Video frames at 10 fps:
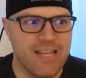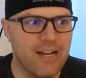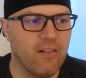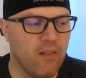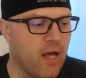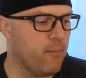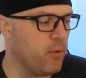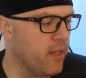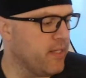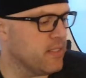in a lot of
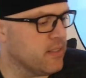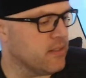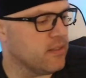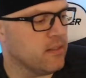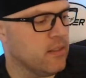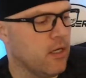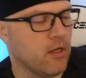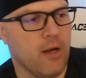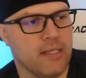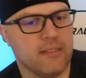places
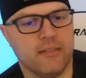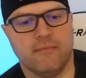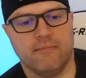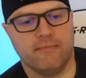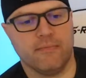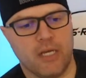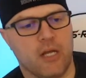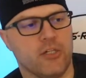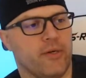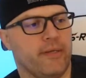across the
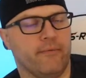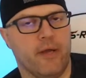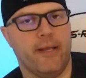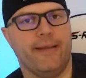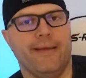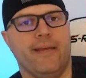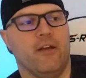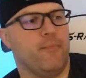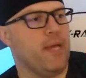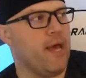country, right?
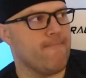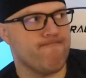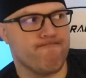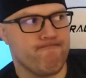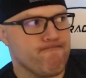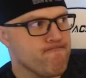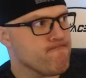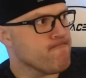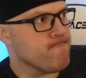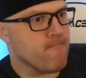Here in PA,
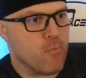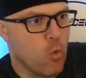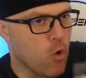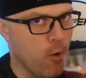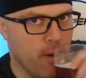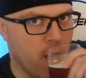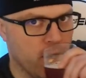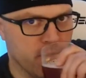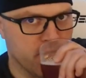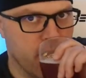we're open
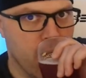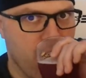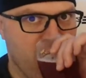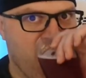100%